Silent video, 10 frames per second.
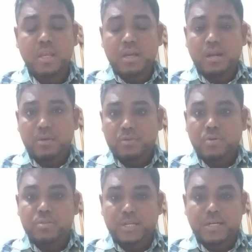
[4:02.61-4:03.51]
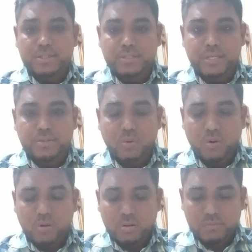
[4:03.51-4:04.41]
crown court circuit judge,
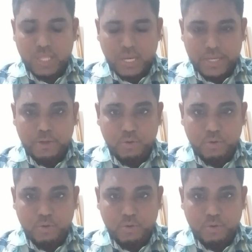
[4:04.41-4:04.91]
or the high court